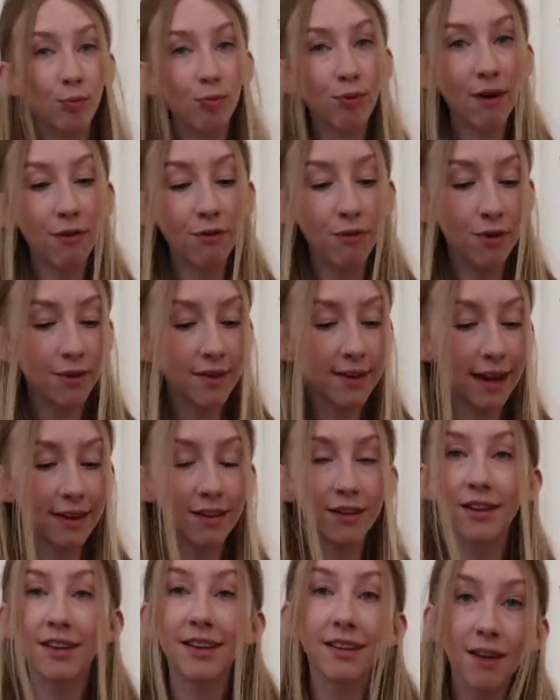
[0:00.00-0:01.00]
a preference
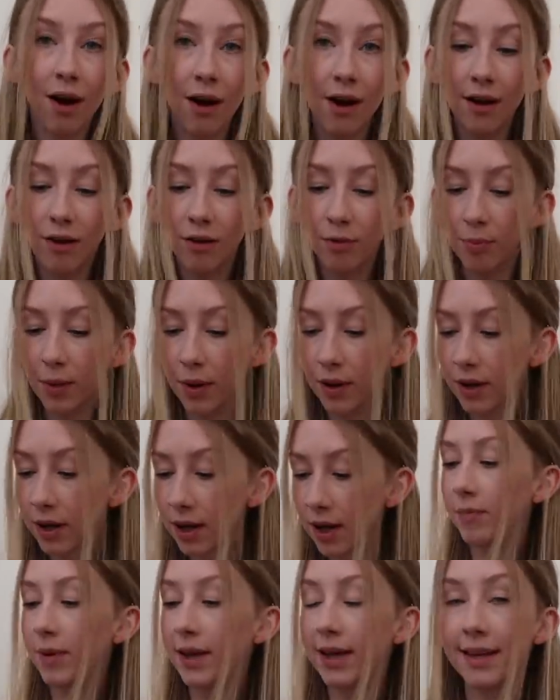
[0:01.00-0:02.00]
as to style of
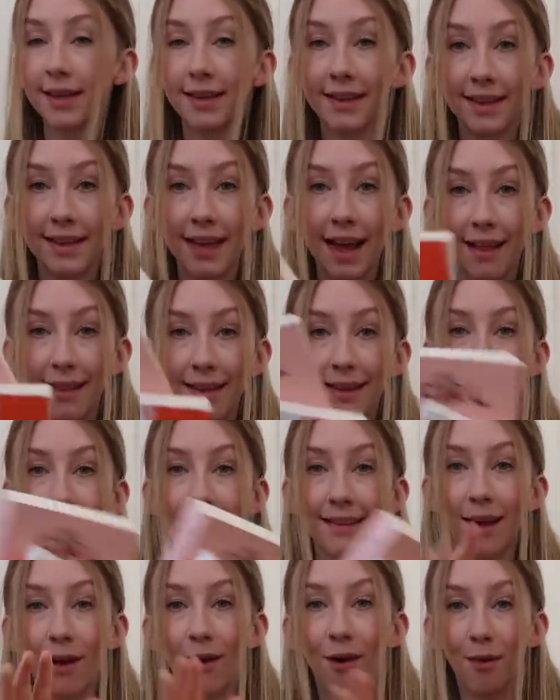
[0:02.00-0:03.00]
book? Because yeah,
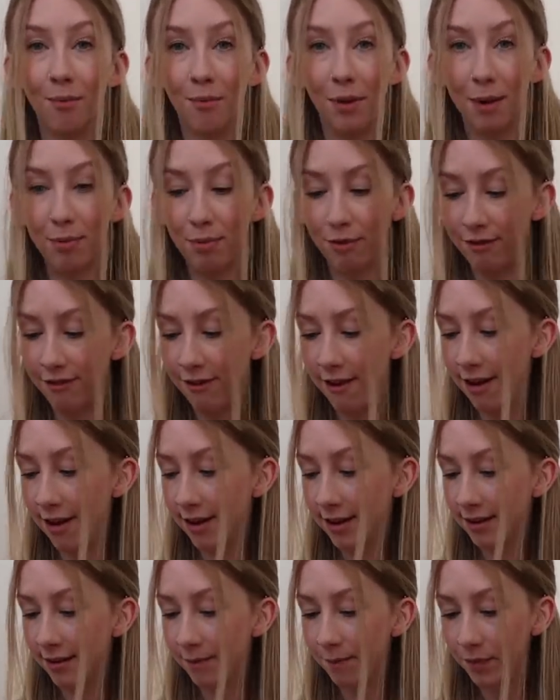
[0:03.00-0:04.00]
these are my
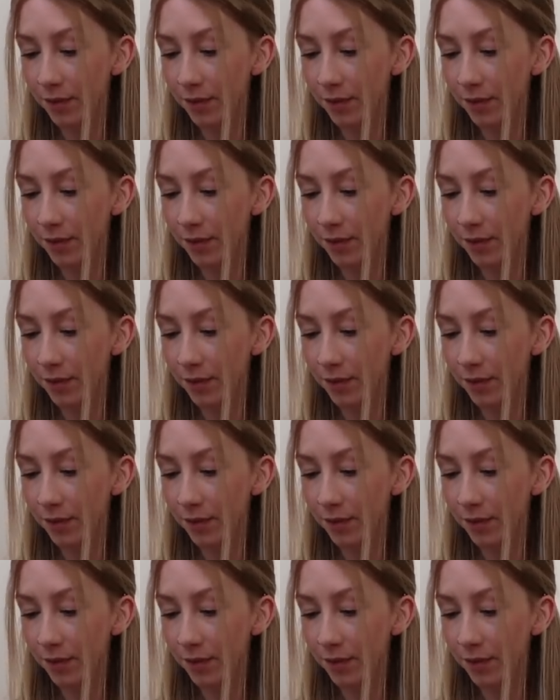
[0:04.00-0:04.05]
preferred